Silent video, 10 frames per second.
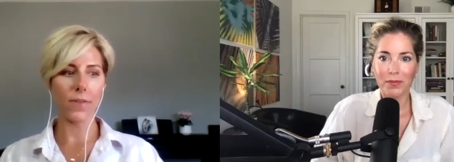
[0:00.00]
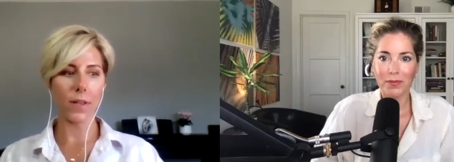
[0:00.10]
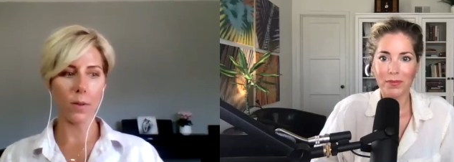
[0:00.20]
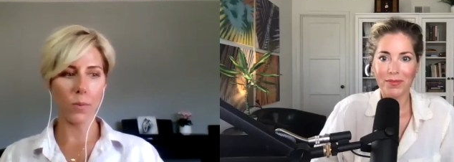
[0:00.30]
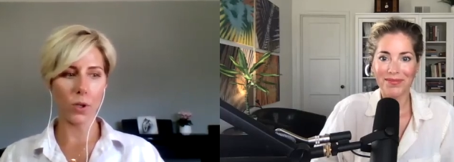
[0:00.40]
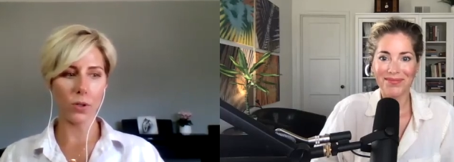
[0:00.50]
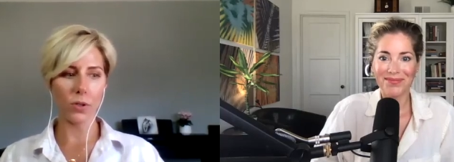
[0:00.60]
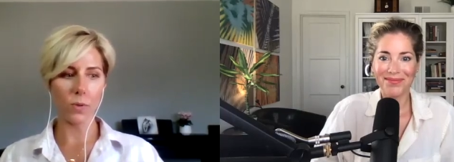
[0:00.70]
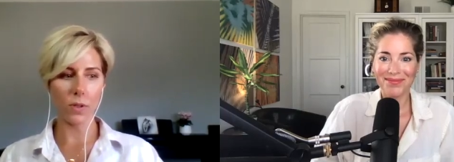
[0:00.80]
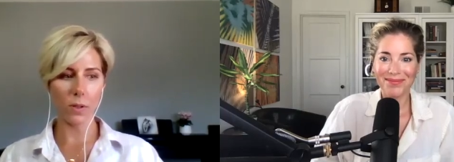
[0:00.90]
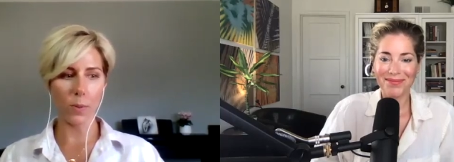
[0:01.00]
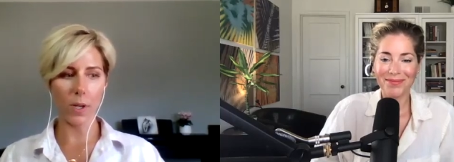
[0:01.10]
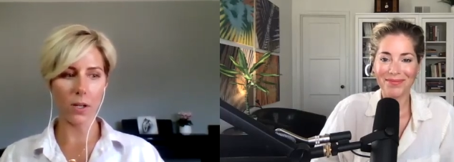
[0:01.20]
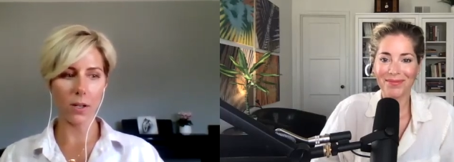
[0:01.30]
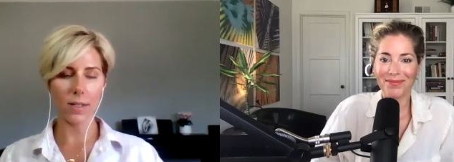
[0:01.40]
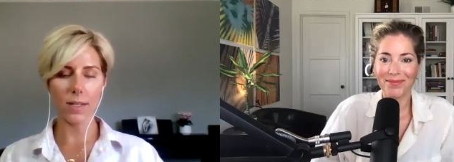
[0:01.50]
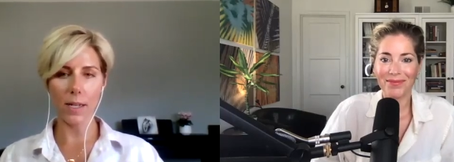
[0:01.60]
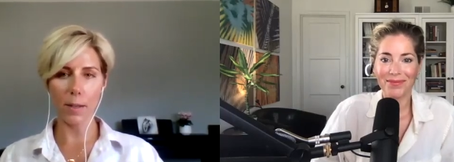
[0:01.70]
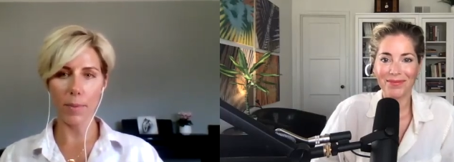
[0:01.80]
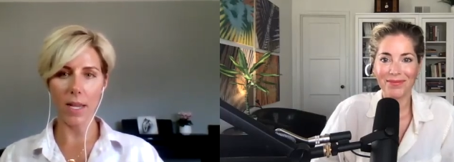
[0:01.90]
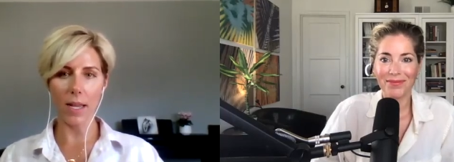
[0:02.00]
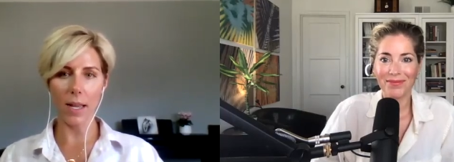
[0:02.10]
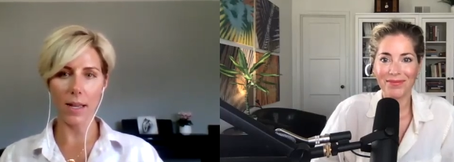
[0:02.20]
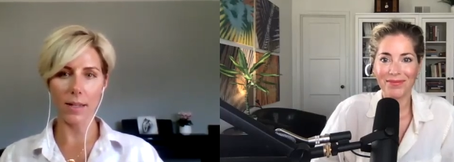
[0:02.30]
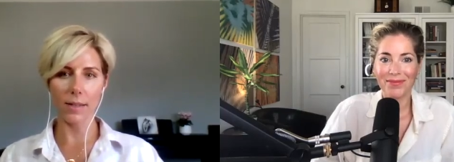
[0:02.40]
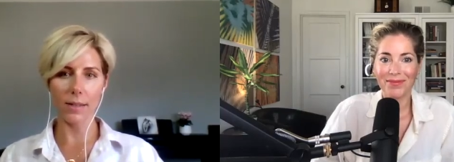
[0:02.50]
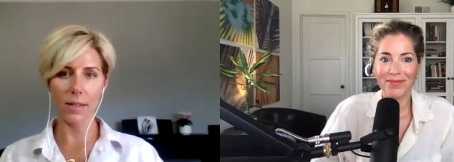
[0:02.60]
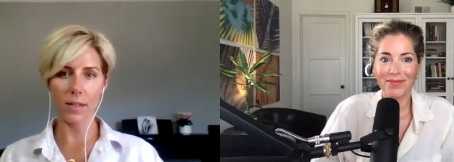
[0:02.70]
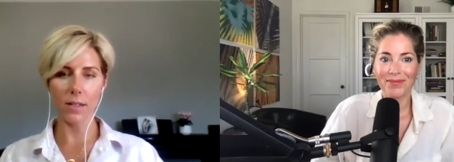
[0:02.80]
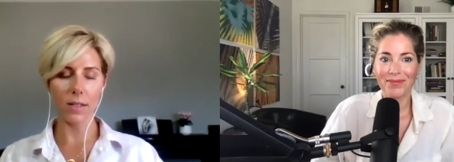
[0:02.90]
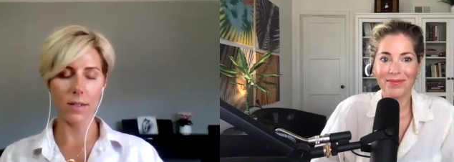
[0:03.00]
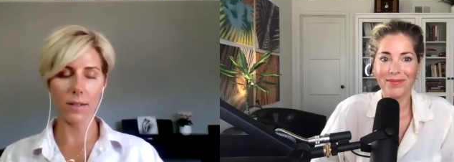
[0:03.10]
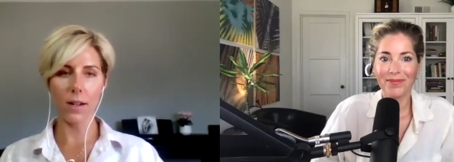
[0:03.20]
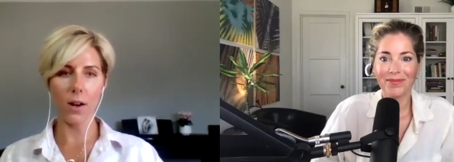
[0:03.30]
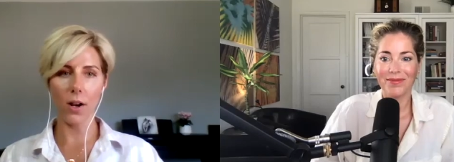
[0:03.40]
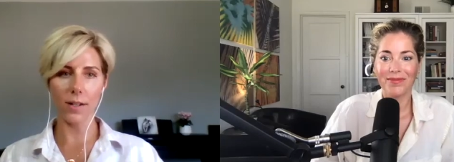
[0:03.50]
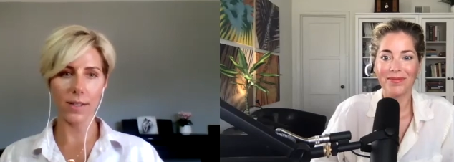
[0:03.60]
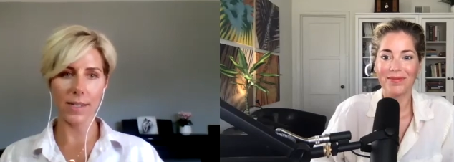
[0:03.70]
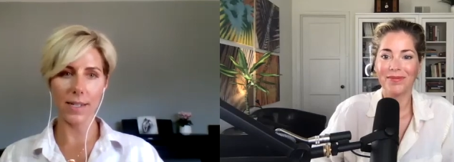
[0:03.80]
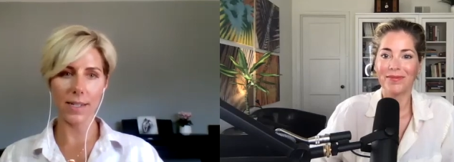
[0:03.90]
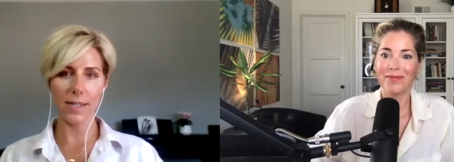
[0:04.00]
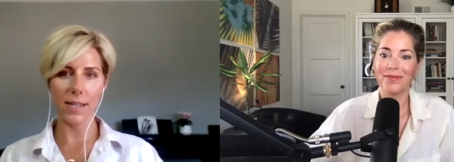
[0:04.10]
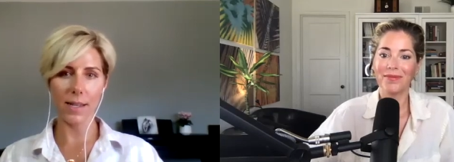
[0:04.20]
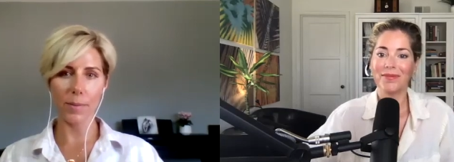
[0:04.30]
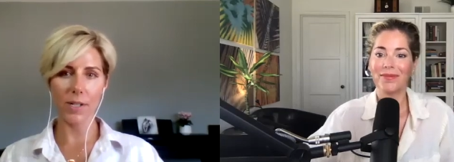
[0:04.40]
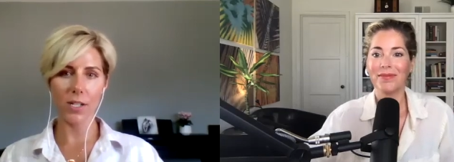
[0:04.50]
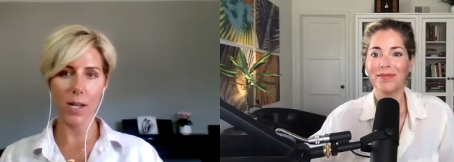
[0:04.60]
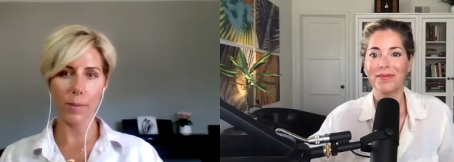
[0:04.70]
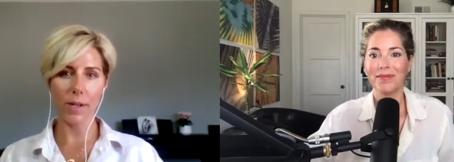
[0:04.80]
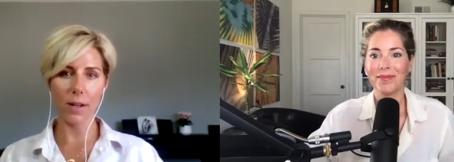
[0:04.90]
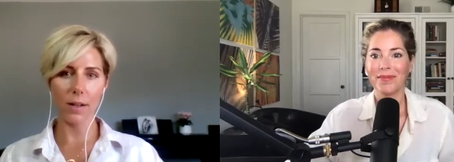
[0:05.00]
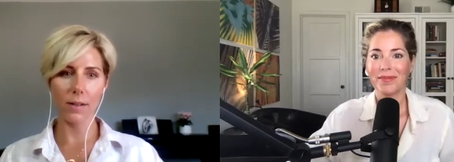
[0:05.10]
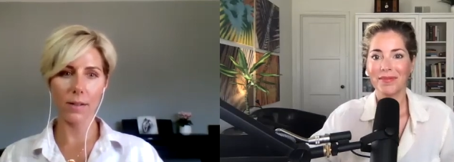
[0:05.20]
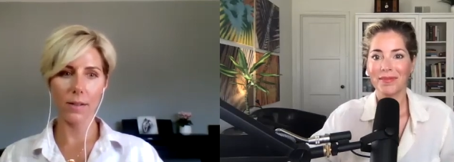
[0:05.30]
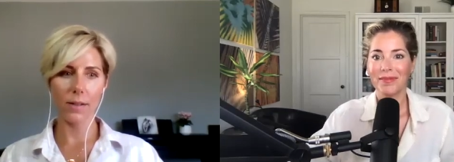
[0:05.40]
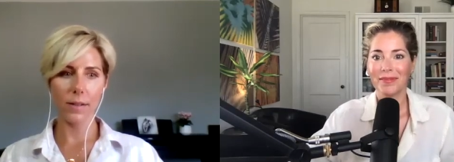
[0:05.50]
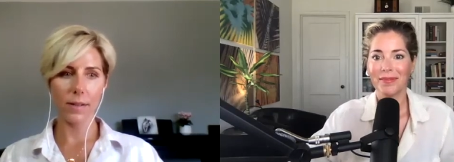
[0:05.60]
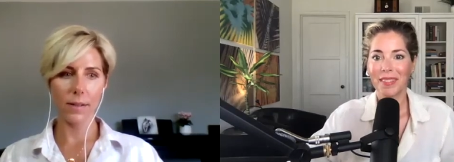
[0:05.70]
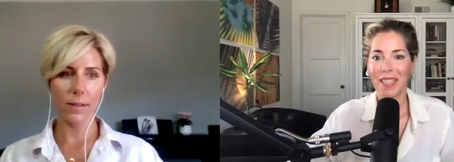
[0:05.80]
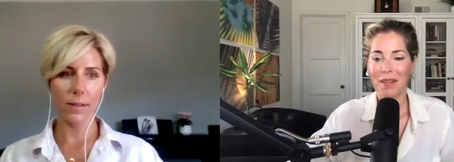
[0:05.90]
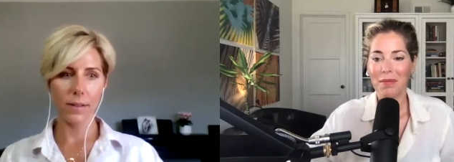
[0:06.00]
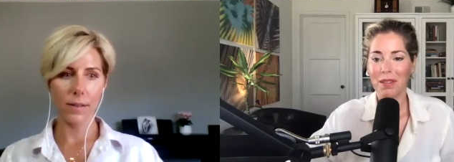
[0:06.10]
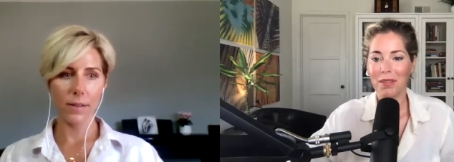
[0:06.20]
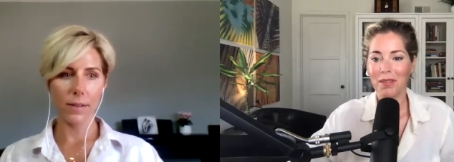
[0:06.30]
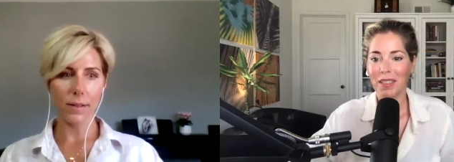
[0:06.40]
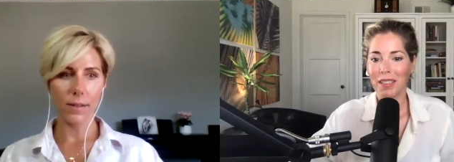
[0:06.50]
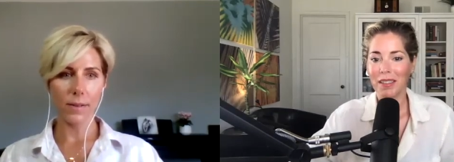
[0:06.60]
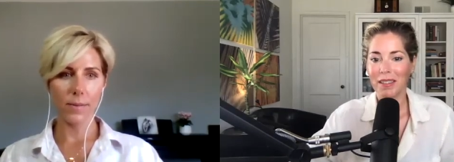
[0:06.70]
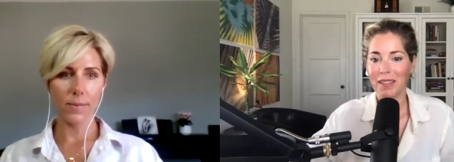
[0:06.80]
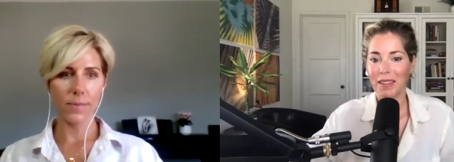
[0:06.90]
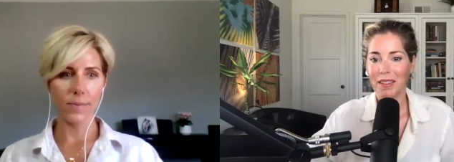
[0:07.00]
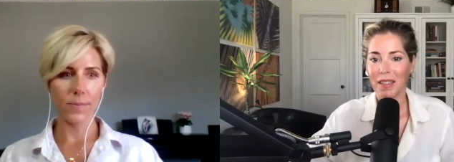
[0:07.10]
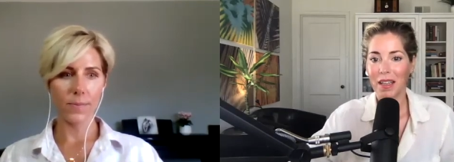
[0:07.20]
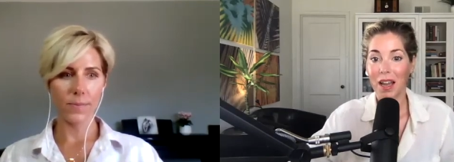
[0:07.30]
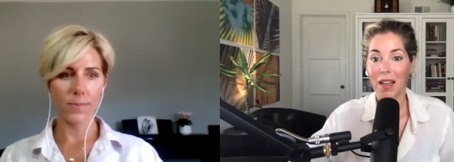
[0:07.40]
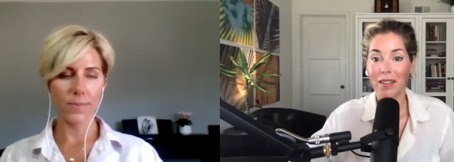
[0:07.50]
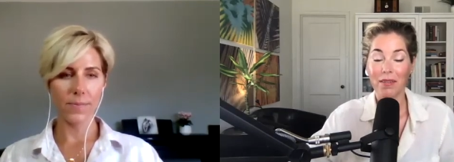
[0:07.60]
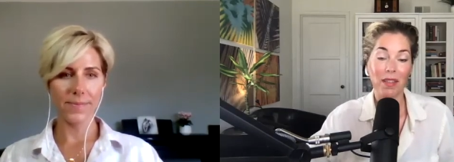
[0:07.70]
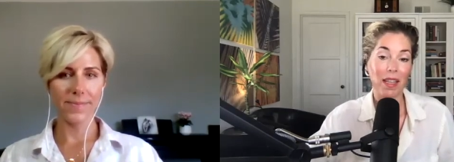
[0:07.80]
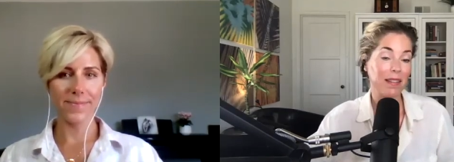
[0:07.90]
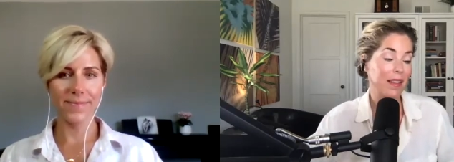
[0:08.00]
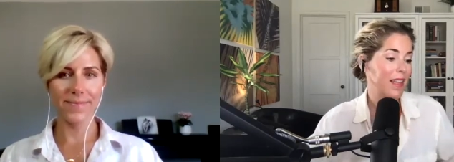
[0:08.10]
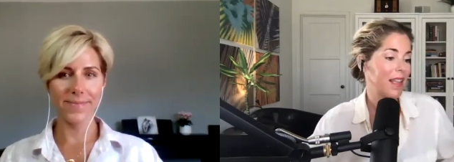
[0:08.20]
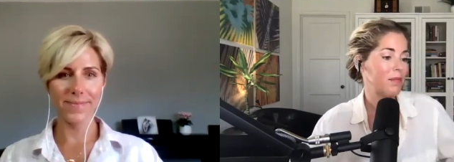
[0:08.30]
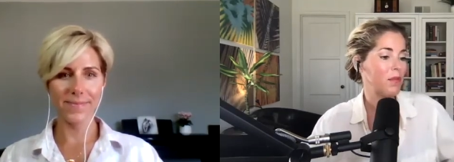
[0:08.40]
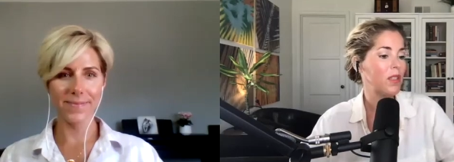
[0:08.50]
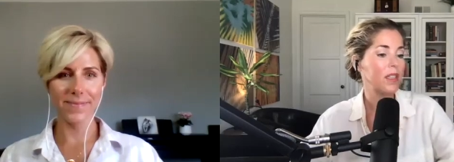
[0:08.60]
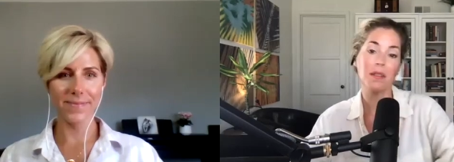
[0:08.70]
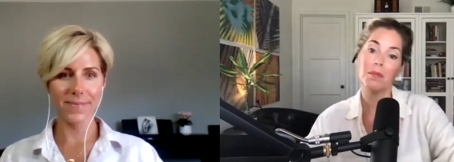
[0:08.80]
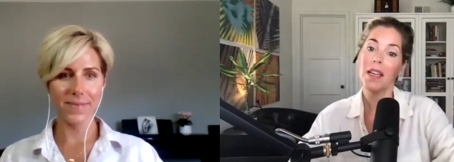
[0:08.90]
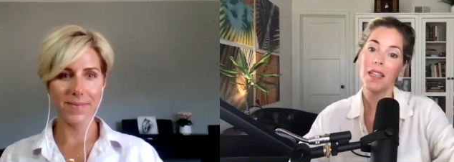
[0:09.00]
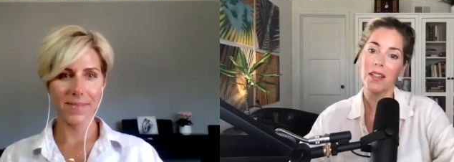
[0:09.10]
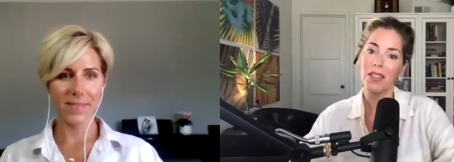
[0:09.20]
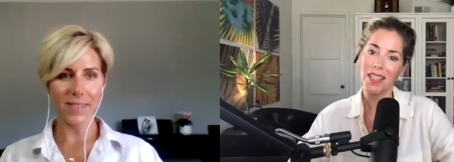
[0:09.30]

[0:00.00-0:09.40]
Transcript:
Speaker 1: and the more you do it the quicker it's going to be and it just it honestly doesn't take that much time at all
Speaker 2: absolutely I, that that's music to my ears.